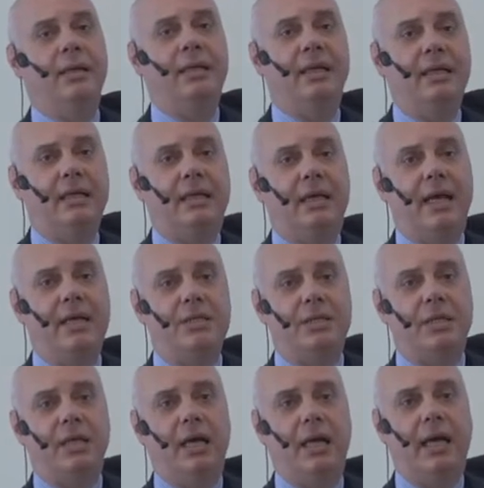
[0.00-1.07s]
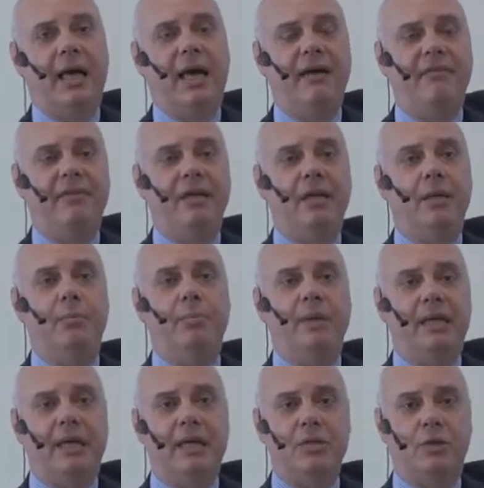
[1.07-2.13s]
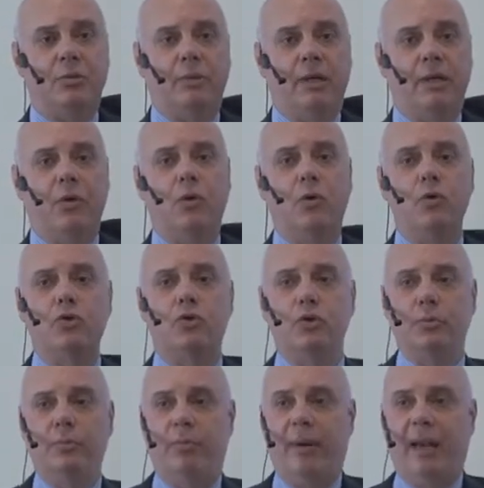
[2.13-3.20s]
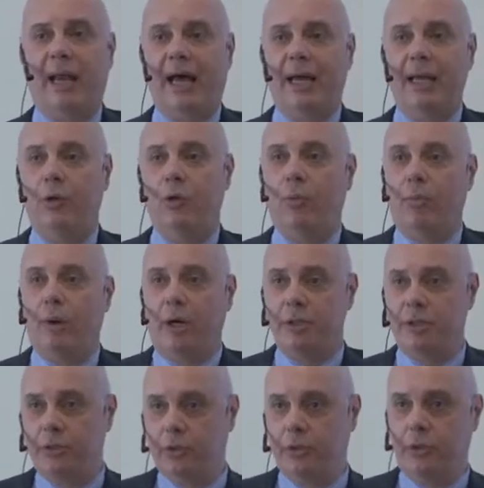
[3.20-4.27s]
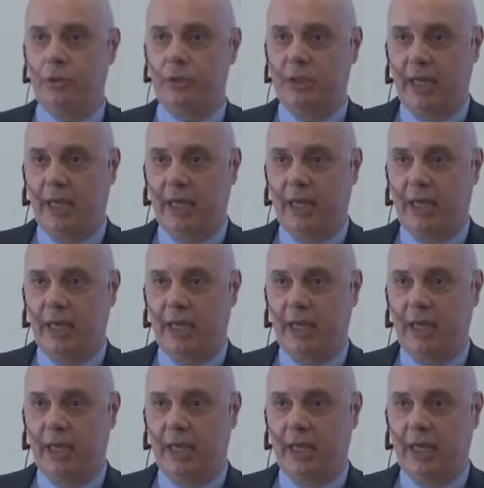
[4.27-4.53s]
in any case, having a big customer also implies low margin on your